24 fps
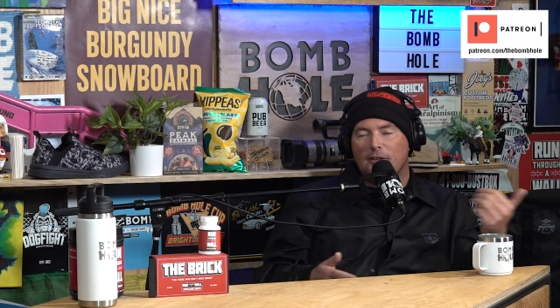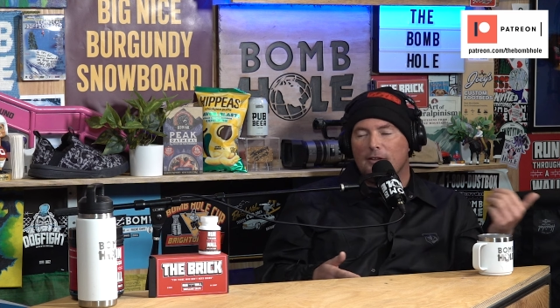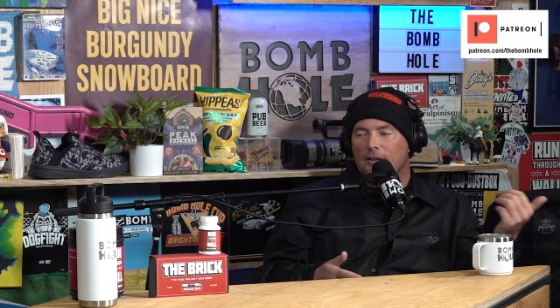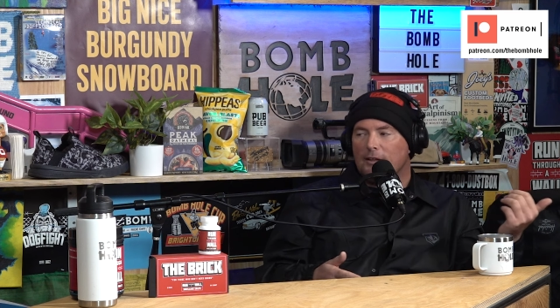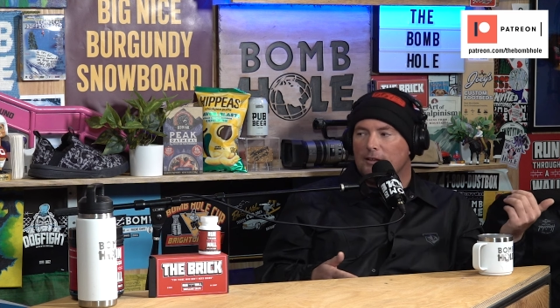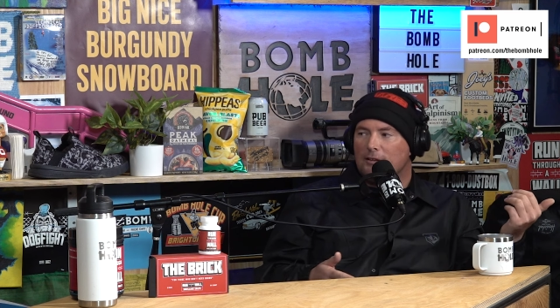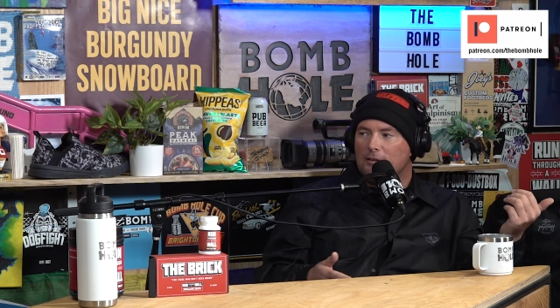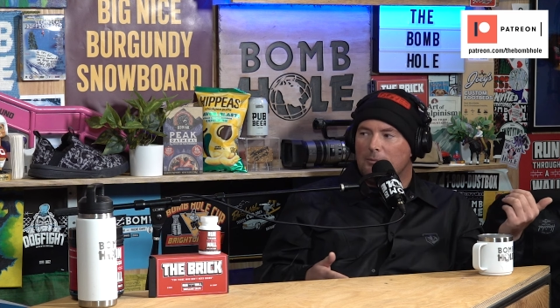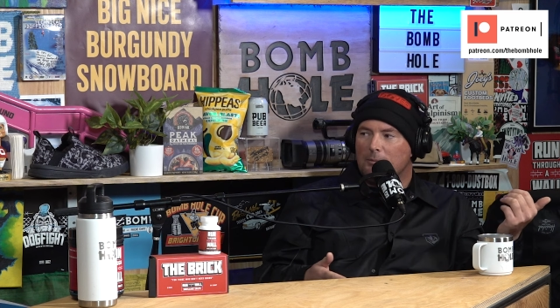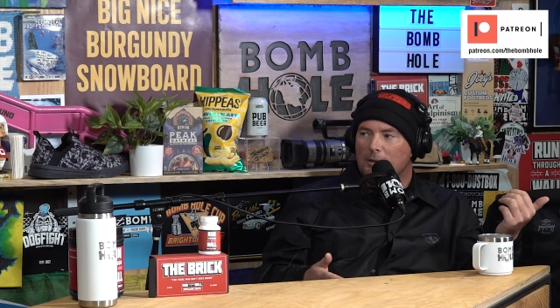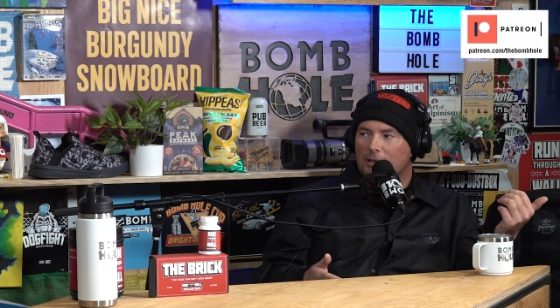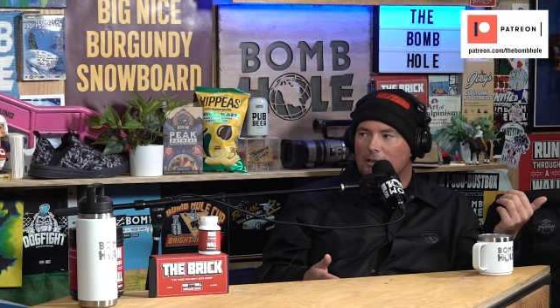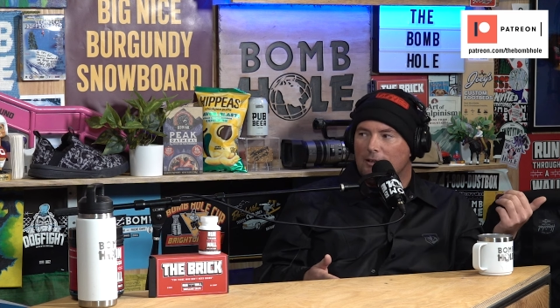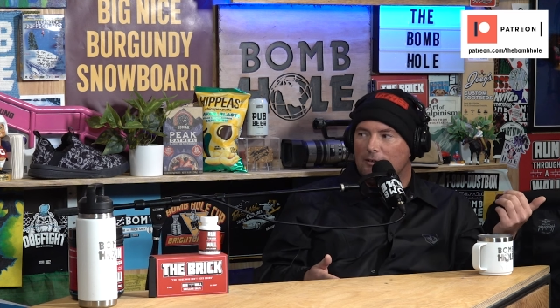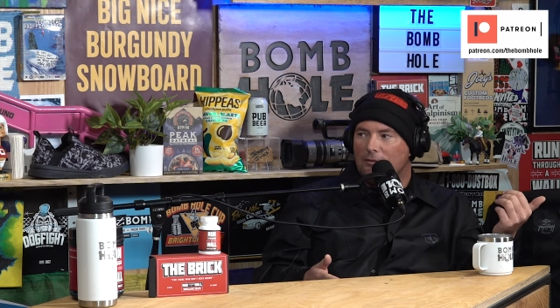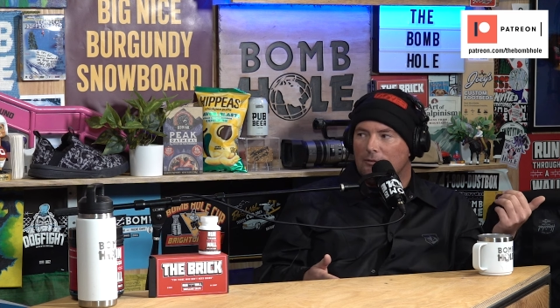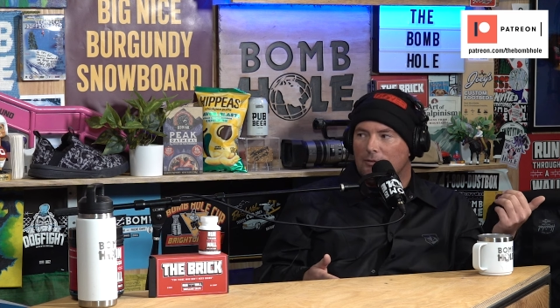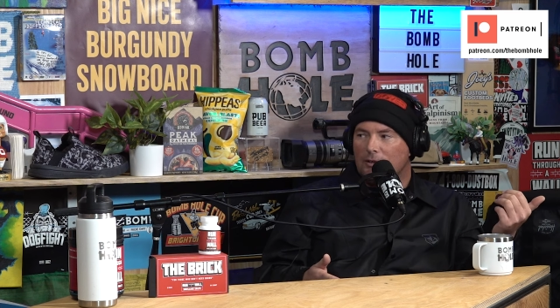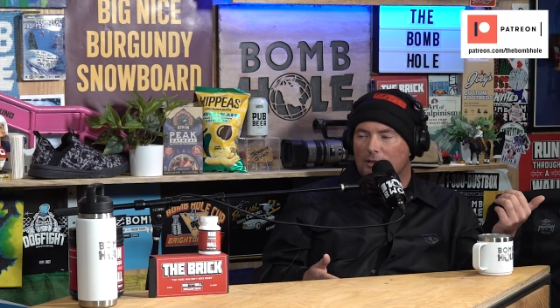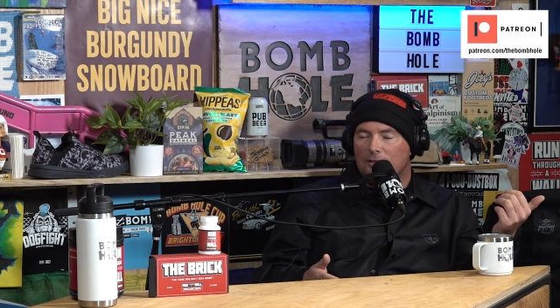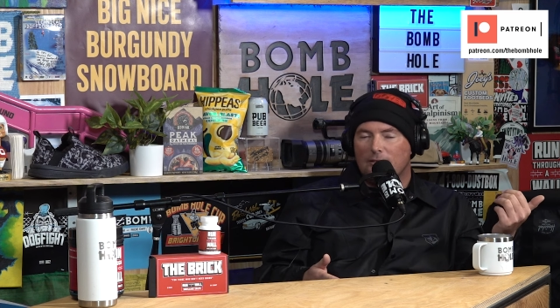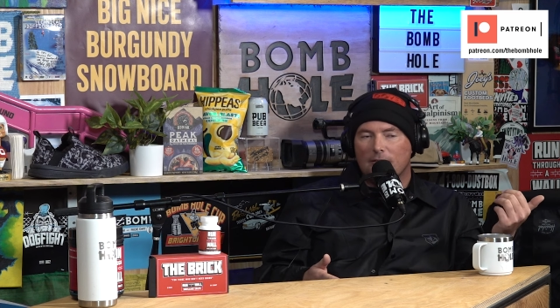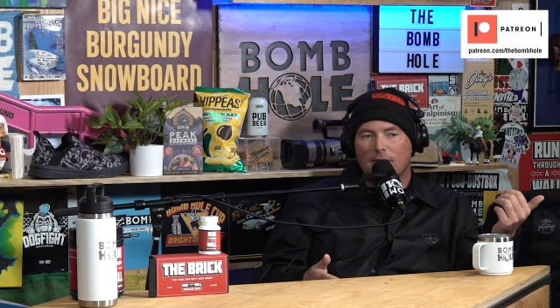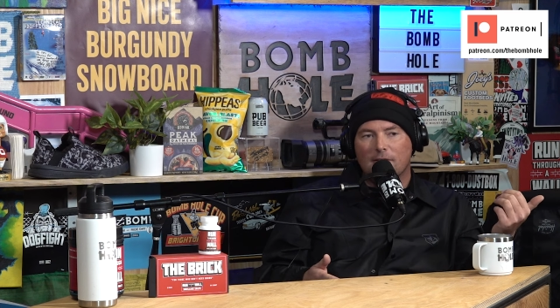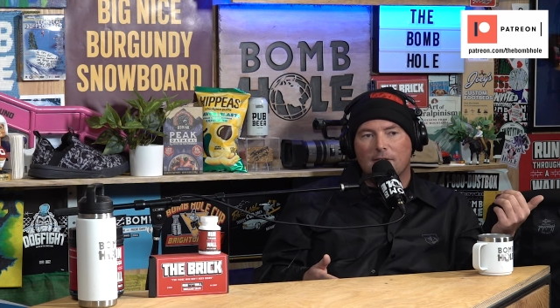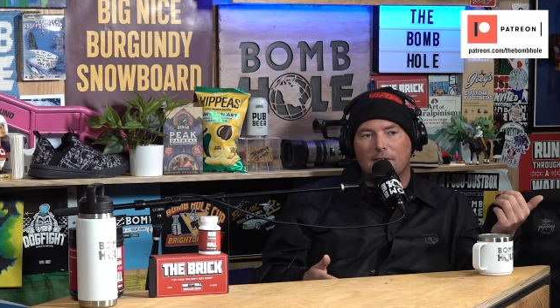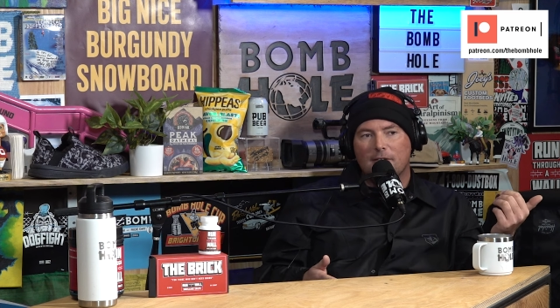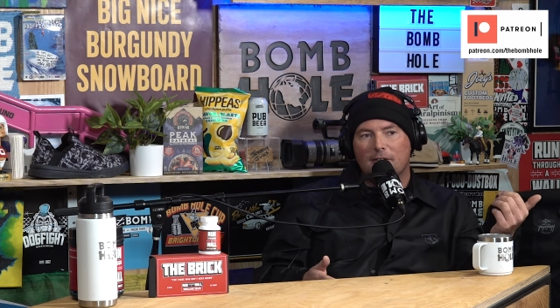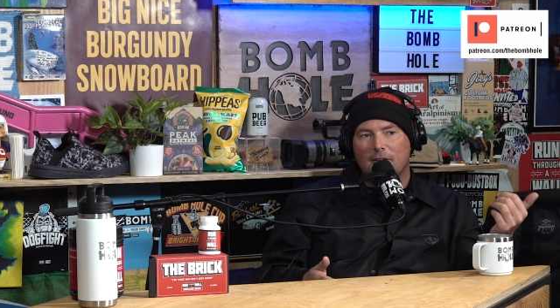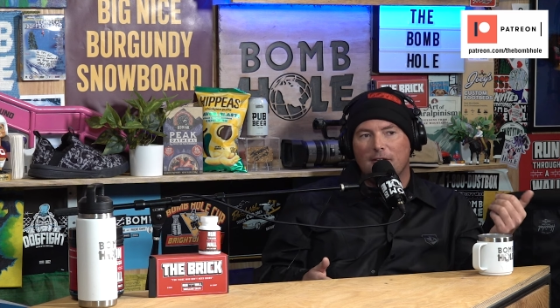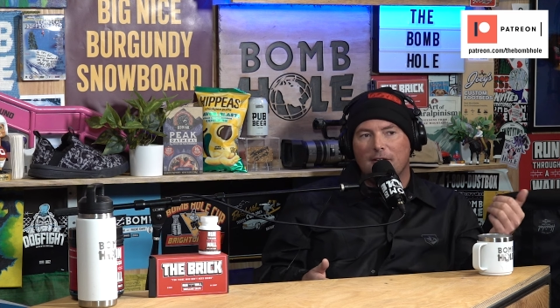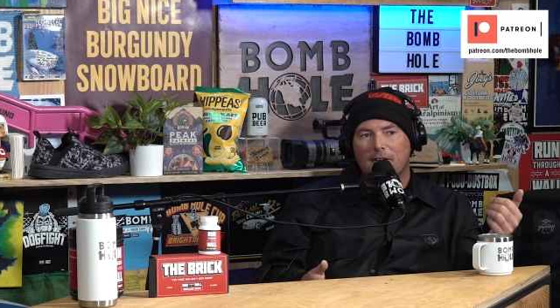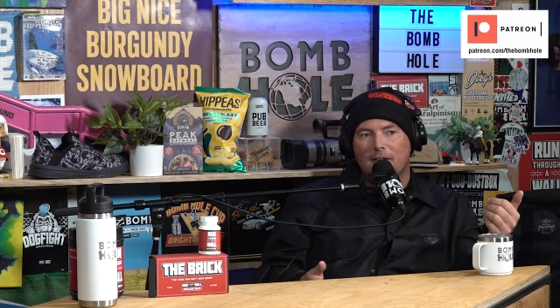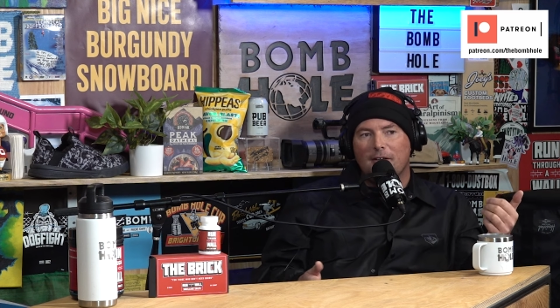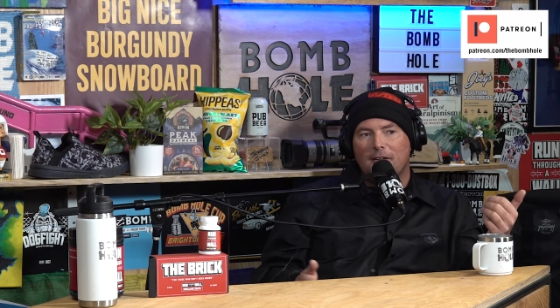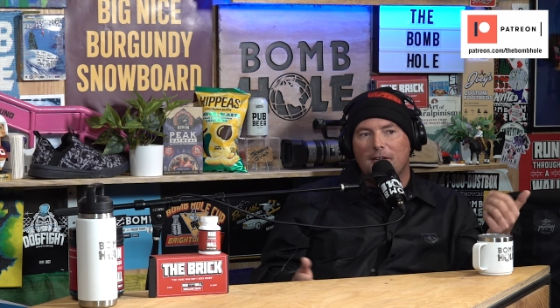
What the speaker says: to the intermediate features,